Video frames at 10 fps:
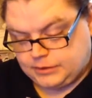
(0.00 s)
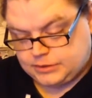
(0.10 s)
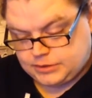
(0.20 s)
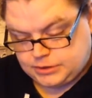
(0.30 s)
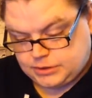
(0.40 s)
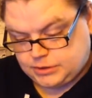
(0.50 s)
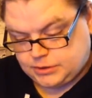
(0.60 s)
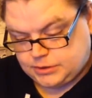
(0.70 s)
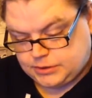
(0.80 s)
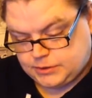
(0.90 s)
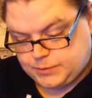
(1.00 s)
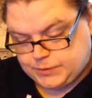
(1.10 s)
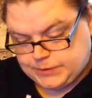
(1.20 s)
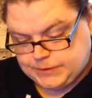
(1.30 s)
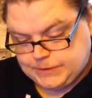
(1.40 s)
So that's
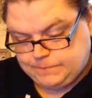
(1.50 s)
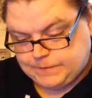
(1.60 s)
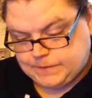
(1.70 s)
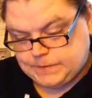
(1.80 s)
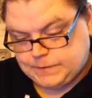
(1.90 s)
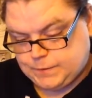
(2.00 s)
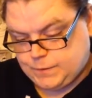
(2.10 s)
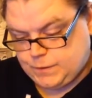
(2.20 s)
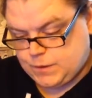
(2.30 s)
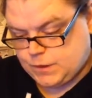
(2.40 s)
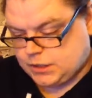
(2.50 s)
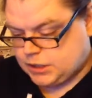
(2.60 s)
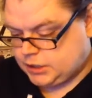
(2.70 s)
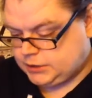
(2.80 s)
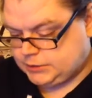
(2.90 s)
pretty fucking
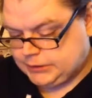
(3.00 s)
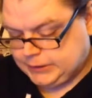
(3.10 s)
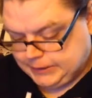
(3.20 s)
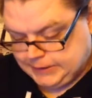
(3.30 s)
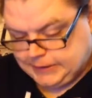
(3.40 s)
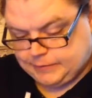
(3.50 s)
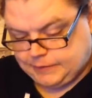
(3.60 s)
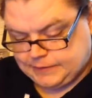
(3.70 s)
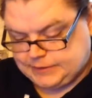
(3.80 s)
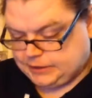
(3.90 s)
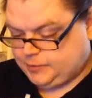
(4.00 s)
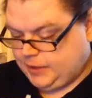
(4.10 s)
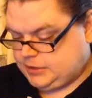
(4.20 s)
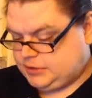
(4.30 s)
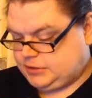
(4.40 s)
cool. And then we've got the tech
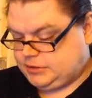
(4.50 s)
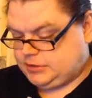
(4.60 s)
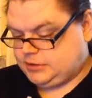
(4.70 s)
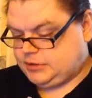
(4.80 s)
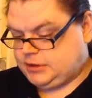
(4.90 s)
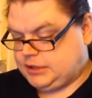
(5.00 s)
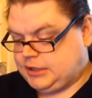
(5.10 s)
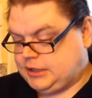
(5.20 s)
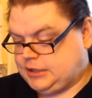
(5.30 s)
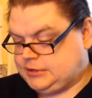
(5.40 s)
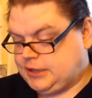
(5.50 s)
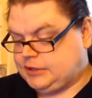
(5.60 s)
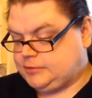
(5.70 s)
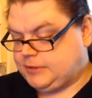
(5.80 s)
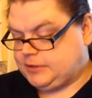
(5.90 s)
specs,
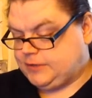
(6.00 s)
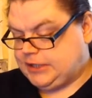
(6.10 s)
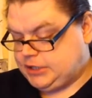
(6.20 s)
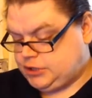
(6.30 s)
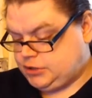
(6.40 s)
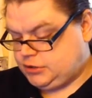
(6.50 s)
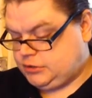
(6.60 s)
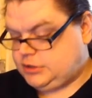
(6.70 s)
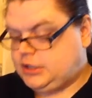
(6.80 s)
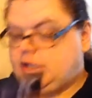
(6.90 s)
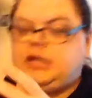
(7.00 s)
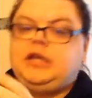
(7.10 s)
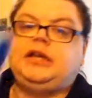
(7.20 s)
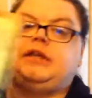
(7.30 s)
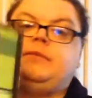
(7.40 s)
technical specifications,
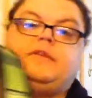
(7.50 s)
and then